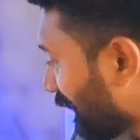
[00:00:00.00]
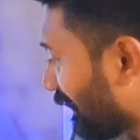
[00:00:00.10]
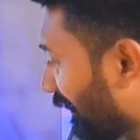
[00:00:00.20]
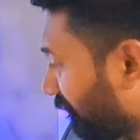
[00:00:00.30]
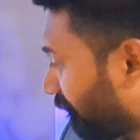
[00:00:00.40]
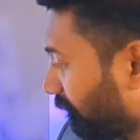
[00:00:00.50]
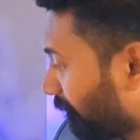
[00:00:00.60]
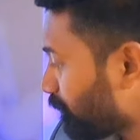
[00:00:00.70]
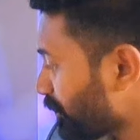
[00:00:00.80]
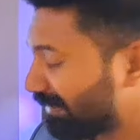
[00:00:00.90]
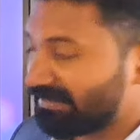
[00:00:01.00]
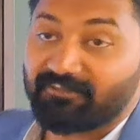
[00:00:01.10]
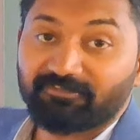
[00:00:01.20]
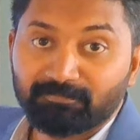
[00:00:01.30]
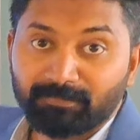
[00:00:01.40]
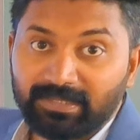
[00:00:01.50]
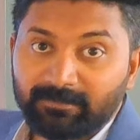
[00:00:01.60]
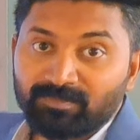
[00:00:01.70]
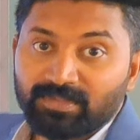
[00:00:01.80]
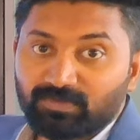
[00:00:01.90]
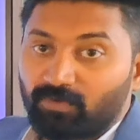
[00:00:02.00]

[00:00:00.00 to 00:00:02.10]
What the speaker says: F, FB.